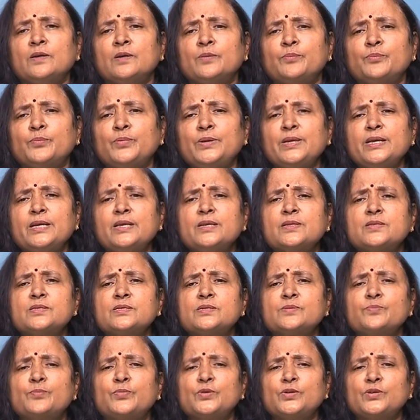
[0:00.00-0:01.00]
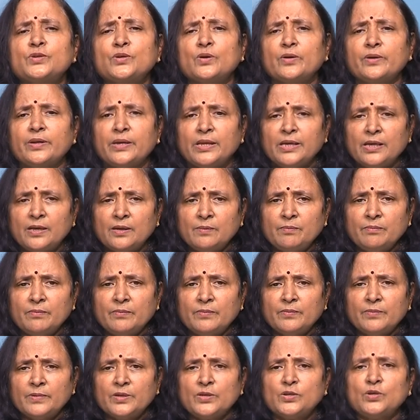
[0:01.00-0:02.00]
Please put your name,
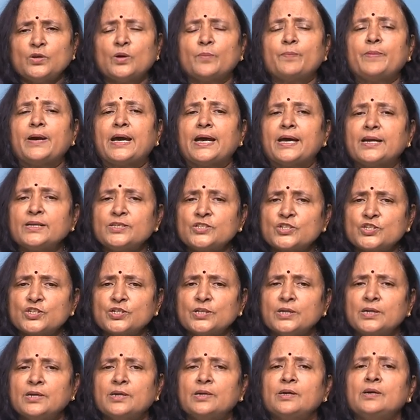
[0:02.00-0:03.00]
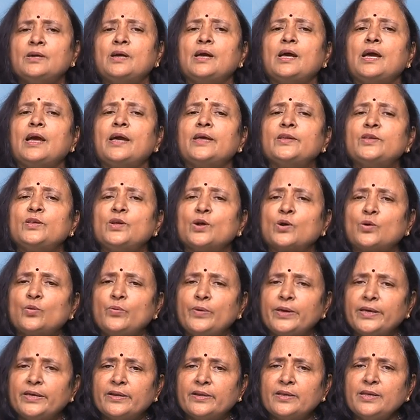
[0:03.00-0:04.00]
your batch and your
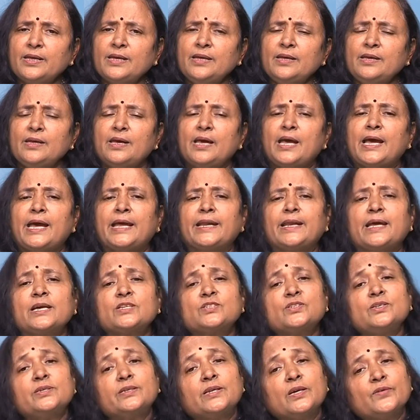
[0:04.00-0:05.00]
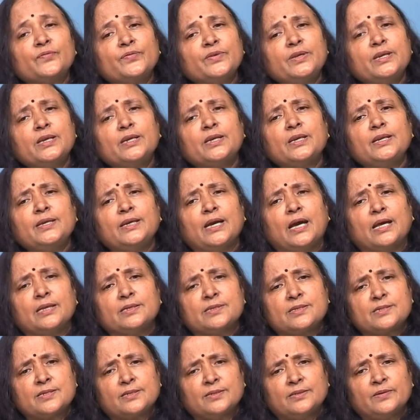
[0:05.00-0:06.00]
query, and I shall definitely
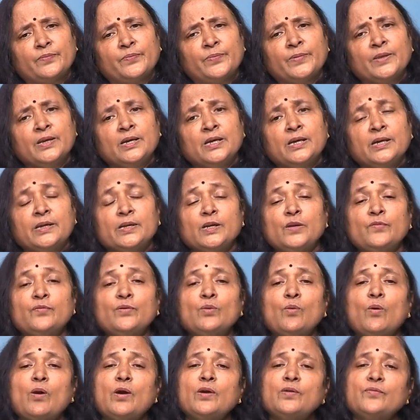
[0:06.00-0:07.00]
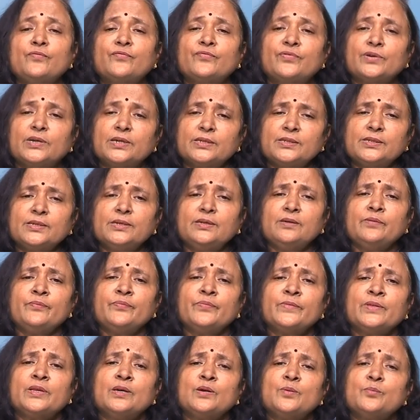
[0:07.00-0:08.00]
answer. If you want further,
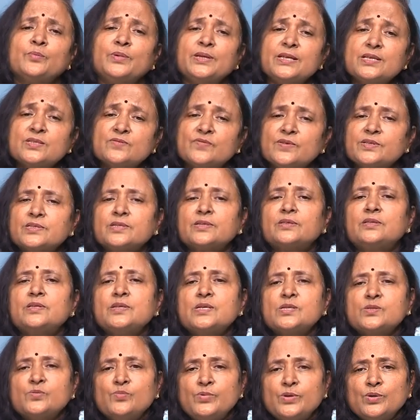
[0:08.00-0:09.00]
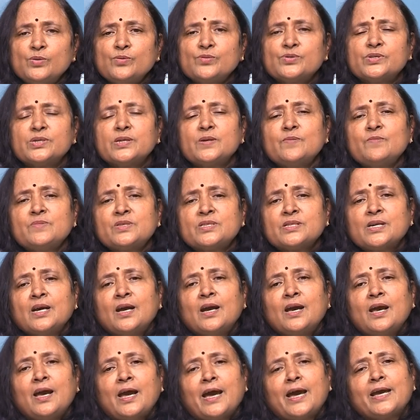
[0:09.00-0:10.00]
please visit these museums
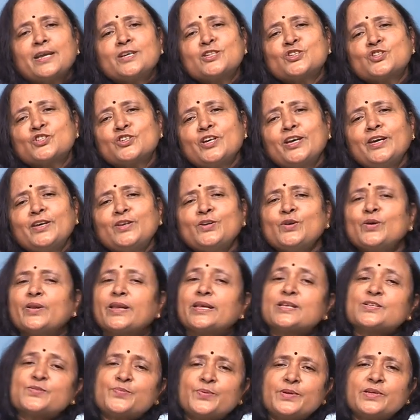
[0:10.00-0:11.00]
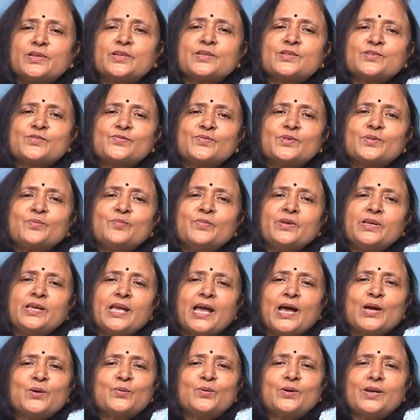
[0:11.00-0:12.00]
and share your experience with me.
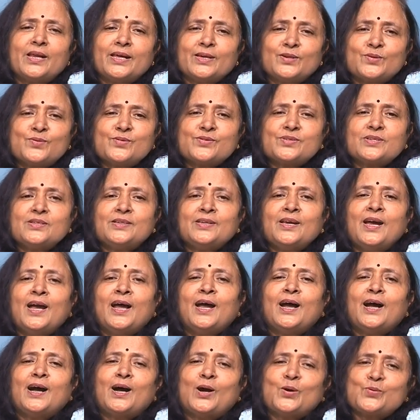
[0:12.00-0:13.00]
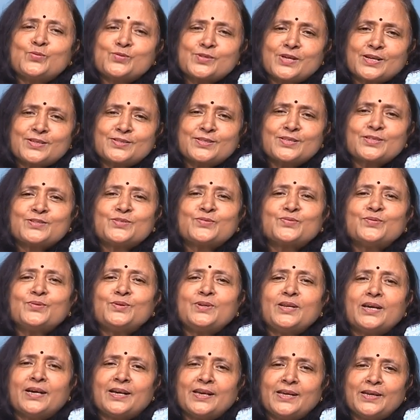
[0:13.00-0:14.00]
I would like to see how successful
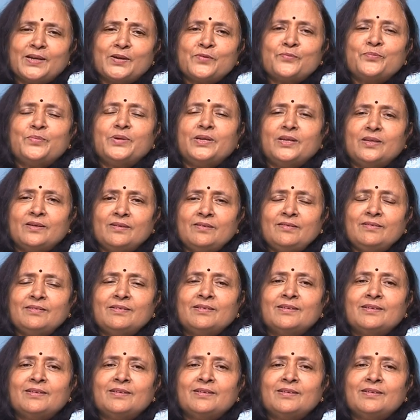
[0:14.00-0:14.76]
I have been